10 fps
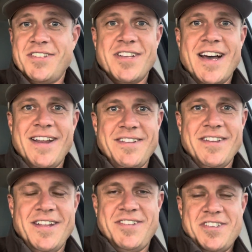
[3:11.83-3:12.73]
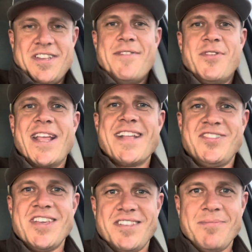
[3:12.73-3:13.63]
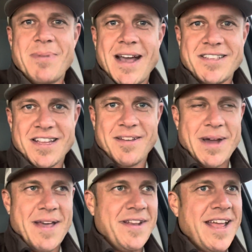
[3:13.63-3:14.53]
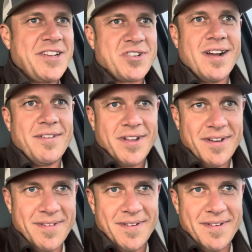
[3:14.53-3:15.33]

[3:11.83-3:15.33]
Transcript: it just never gets easy by the nature of it.